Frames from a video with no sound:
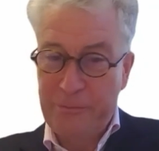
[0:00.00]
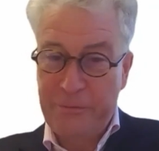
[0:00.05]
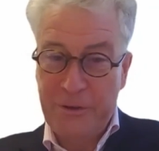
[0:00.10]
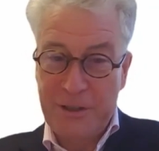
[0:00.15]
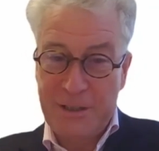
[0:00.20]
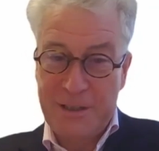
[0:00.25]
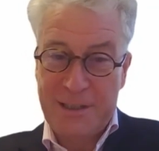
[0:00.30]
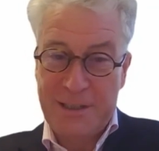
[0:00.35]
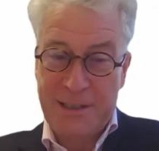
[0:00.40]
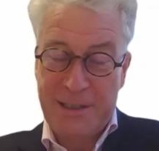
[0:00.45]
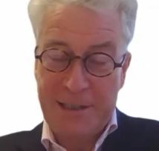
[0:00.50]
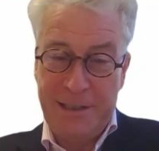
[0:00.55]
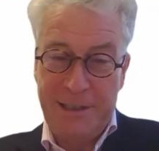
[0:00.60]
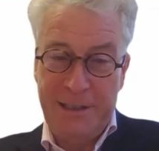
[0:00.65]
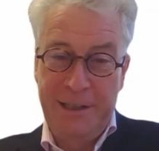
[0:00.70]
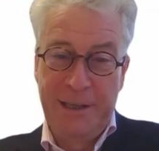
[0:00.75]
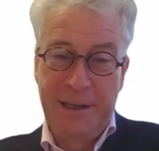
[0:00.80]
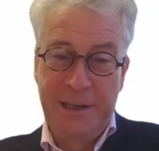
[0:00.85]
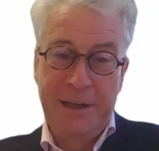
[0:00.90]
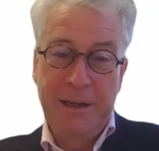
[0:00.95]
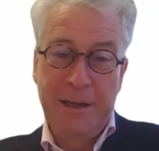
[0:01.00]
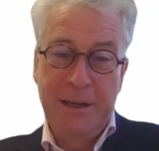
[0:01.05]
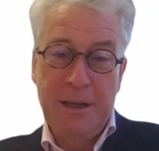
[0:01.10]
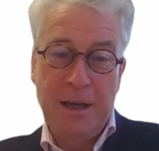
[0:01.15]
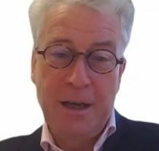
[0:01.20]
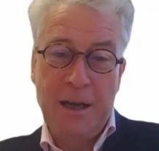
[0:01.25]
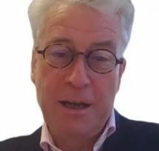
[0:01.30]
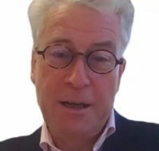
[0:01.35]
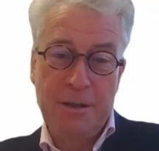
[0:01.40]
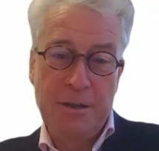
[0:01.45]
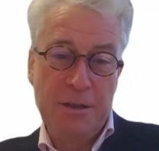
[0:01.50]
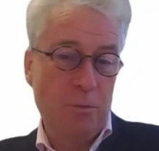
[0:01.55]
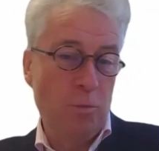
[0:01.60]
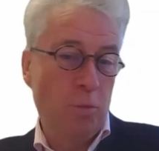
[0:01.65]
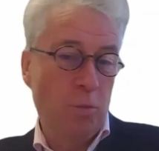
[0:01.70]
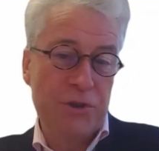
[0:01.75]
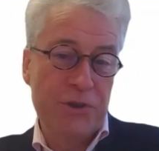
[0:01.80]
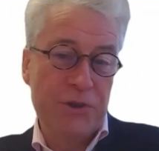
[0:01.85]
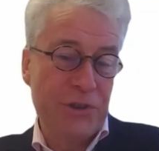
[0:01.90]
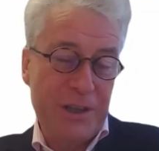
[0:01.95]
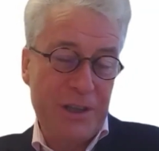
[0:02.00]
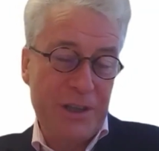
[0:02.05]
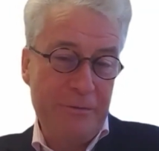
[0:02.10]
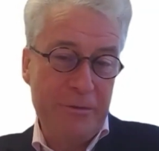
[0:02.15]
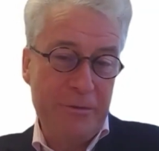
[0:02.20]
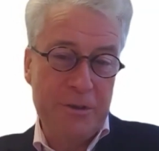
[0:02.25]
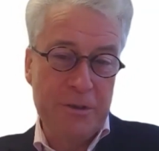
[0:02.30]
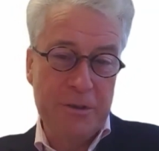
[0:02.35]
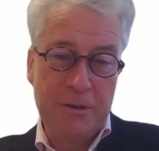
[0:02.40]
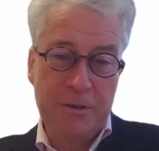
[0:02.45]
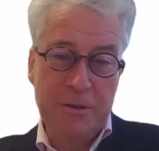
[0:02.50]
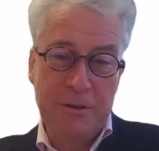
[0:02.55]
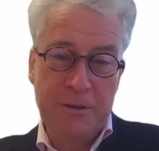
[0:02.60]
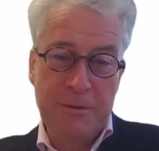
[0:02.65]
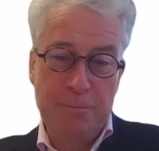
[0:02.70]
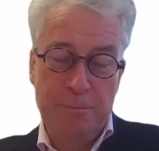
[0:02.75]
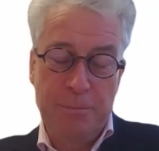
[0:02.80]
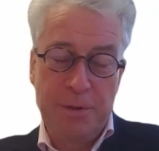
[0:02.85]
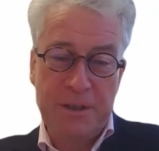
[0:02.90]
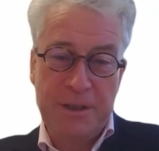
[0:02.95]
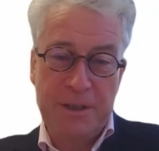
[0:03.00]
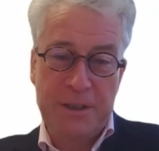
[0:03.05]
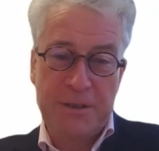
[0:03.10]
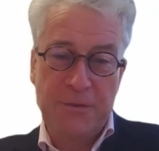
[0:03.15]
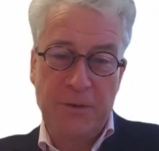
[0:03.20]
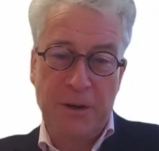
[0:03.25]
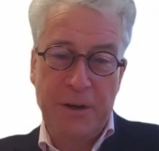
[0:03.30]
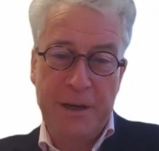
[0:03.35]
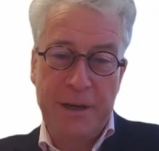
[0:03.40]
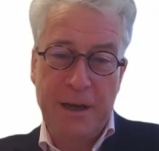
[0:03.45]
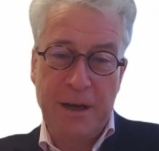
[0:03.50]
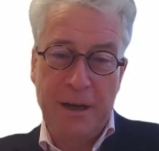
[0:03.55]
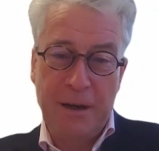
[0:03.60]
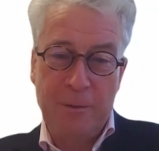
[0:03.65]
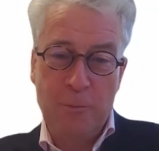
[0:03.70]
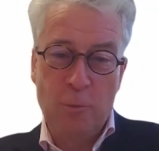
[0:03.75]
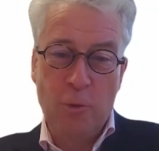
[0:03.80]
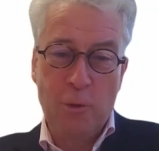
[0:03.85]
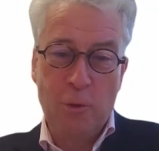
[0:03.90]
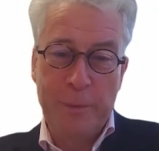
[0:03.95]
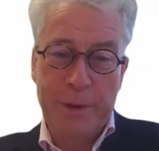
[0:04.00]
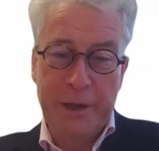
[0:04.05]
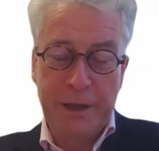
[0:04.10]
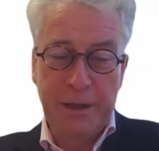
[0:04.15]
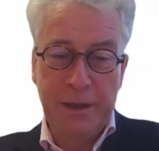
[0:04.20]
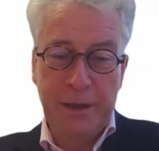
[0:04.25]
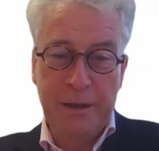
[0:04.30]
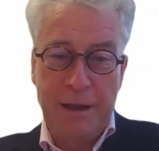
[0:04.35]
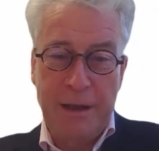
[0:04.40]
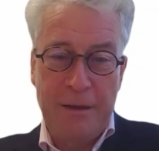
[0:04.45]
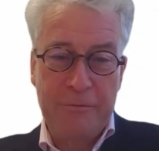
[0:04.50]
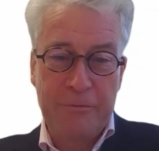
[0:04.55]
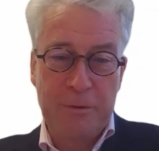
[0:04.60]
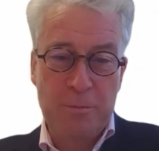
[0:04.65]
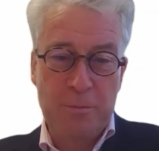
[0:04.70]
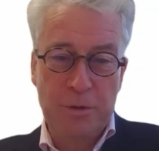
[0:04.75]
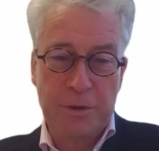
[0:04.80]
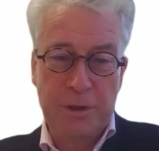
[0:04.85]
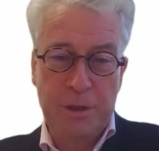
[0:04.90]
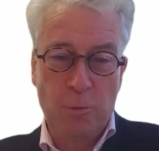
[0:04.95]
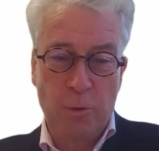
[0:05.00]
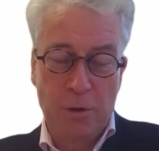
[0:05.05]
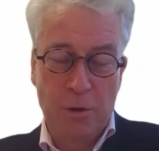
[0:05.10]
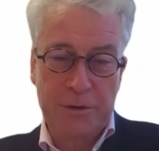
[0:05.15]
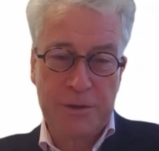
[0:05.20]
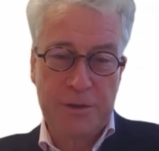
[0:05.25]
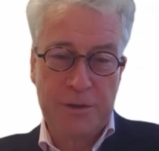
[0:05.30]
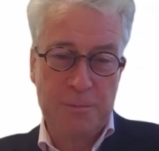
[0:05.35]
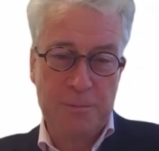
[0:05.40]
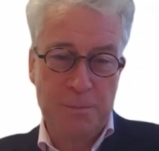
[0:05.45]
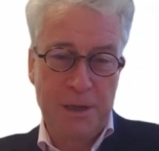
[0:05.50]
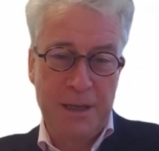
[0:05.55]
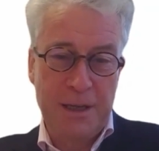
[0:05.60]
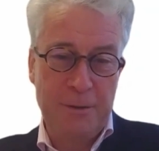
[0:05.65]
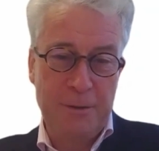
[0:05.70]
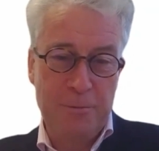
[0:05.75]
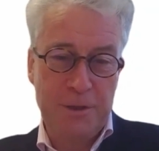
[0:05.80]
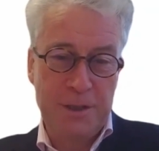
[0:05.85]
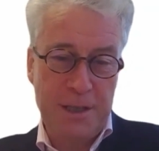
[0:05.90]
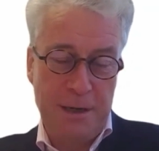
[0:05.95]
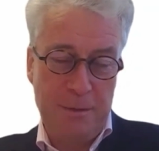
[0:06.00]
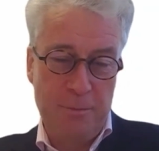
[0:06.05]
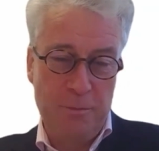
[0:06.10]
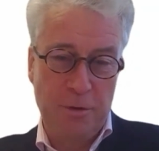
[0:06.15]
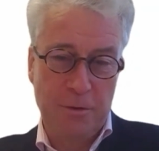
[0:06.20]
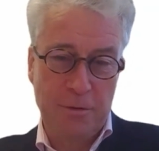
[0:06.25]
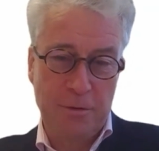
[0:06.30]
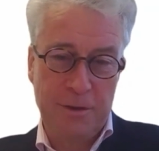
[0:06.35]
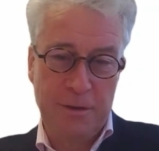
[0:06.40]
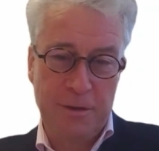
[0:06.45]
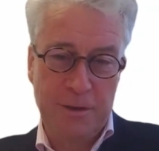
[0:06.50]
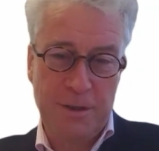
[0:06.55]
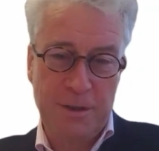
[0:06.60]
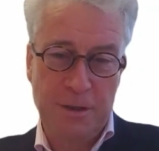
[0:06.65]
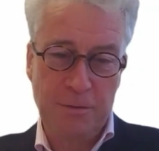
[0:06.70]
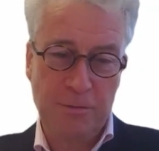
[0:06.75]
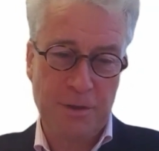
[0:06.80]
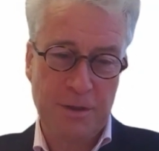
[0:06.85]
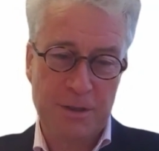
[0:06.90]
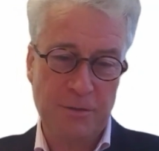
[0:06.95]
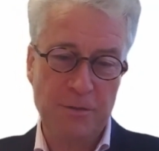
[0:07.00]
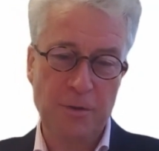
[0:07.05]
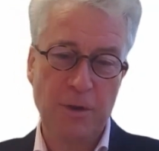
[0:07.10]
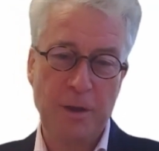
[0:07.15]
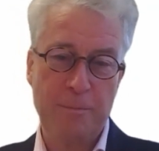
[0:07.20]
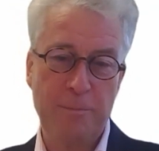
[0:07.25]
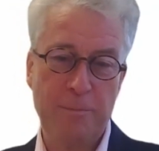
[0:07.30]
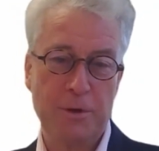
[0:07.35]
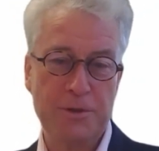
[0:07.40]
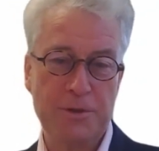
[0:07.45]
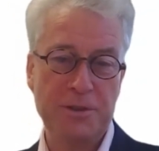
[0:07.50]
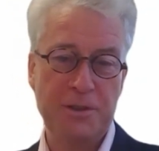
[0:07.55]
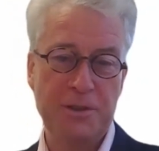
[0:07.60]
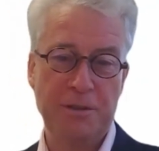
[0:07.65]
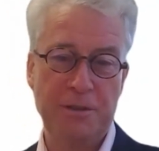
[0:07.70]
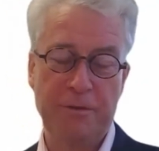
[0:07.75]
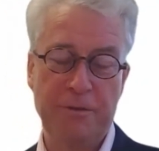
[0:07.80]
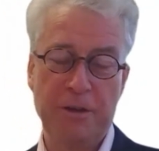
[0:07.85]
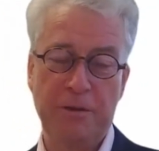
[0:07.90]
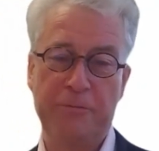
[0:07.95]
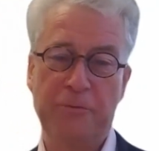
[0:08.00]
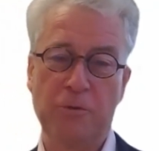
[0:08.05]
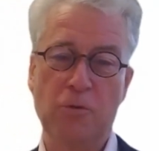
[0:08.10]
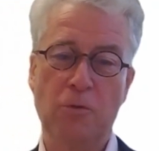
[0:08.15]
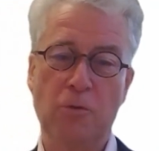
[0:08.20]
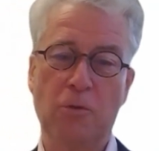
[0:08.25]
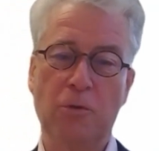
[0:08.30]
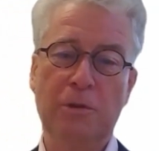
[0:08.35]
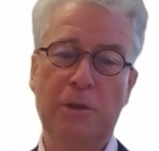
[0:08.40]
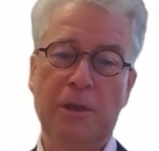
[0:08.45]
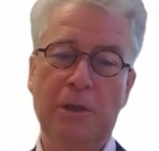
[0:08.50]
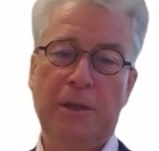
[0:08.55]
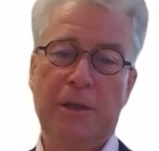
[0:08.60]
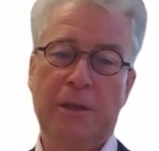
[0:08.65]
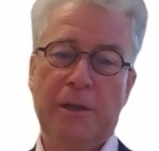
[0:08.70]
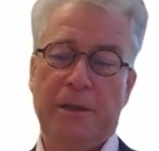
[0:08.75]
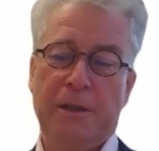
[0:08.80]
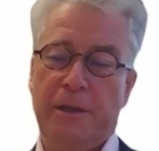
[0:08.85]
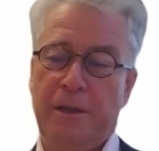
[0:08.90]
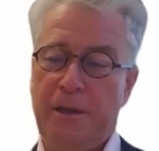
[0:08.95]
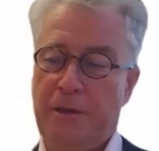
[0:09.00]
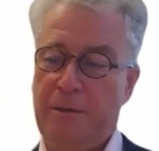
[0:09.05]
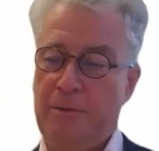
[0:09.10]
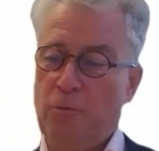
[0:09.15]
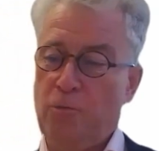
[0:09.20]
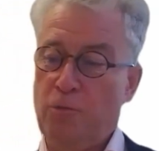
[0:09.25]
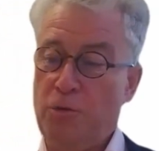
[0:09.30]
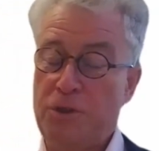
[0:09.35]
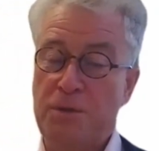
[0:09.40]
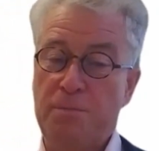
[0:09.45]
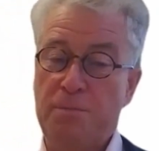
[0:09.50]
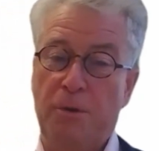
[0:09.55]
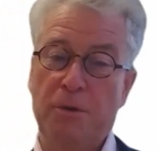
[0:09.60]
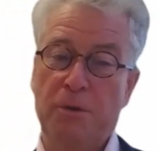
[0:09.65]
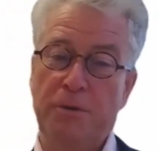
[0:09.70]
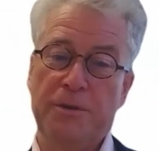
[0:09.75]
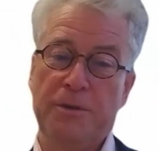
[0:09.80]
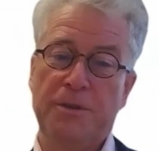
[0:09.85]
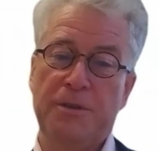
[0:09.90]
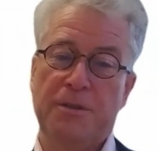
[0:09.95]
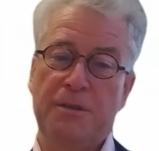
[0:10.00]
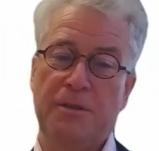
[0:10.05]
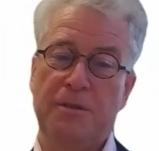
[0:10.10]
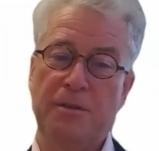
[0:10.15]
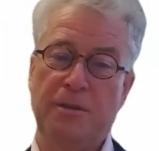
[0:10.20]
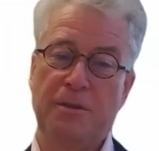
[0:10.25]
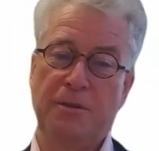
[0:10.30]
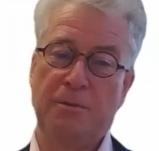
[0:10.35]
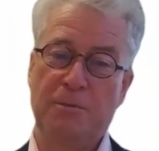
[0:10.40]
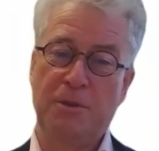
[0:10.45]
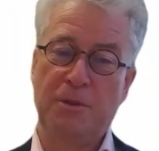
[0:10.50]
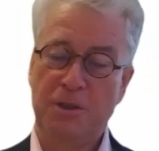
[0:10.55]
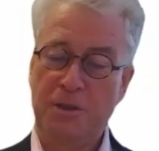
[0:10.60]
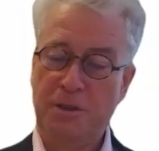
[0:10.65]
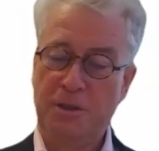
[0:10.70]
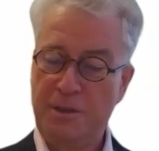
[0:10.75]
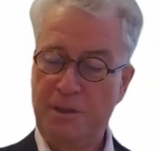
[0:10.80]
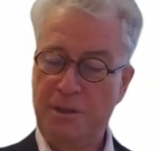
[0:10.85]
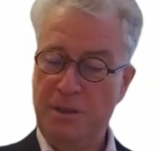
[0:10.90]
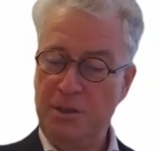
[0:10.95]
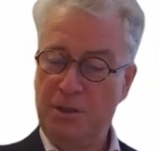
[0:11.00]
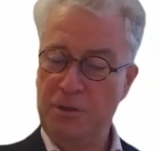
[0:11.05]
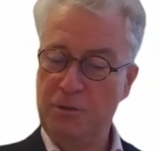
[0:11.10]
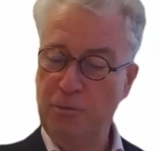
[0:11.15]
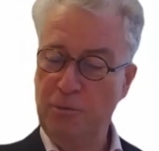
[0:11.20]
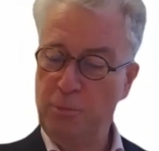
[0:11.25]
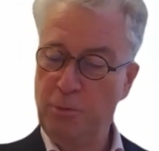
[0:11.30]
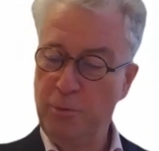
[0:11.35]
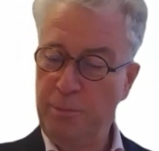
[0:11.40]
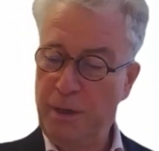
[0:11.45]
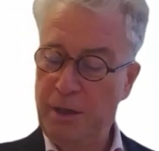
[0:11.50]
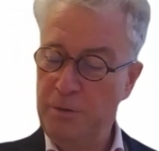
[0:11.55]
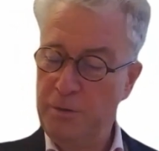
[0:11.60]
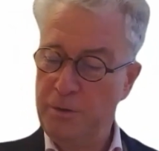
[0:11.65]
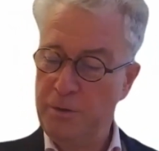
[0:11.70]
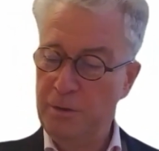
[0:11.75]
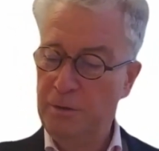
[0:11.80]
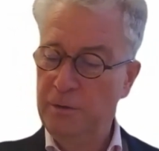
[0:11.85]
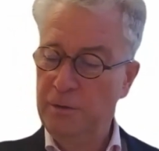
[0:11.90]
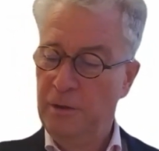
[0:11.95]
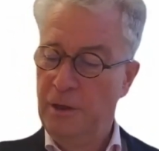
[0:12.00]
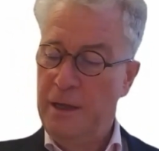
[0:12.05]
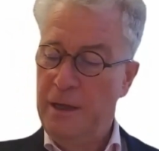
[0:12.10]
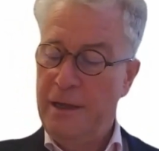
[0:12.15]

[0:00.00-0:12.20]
Firstly, and it wasn't evident, but it's very heartwarming, everybody wants to play with sandboxes. So there's a very positive overall response to the Commission's initial proposal.